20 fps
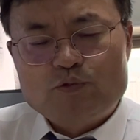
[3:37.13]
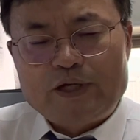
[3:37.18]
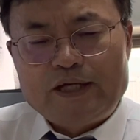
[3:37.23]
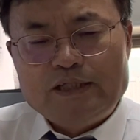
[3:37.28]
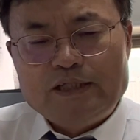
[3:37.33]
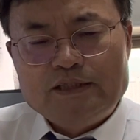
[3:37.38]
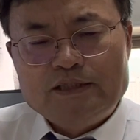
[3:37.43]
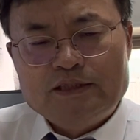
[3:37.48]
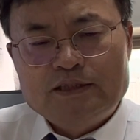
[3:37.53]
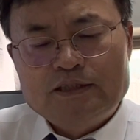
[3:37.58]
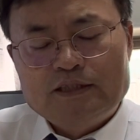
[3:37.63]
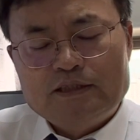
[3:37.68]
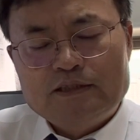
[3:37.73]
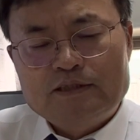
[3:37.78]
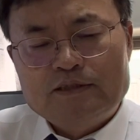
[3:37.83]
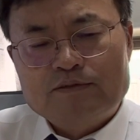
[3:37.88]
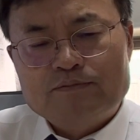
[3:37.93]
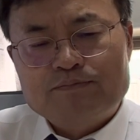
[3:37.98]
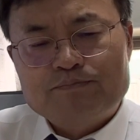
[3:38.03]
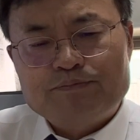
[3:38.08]
wage
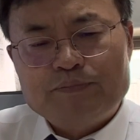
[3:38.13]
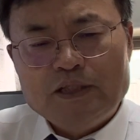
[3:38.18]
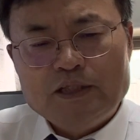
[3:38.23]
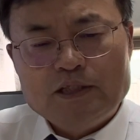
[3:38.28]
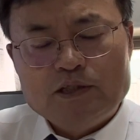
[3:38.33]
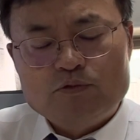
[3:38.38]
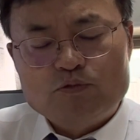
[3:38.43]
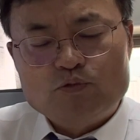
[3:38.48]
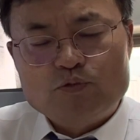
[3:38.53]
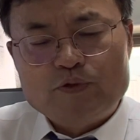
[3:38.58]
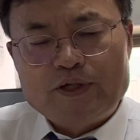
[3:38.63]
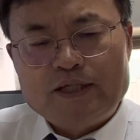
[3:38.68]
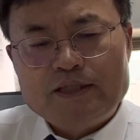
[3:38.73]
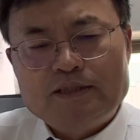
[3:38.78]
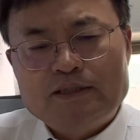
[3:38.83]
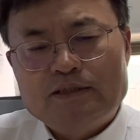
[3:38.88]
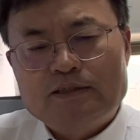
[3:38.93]
system, minimum wage.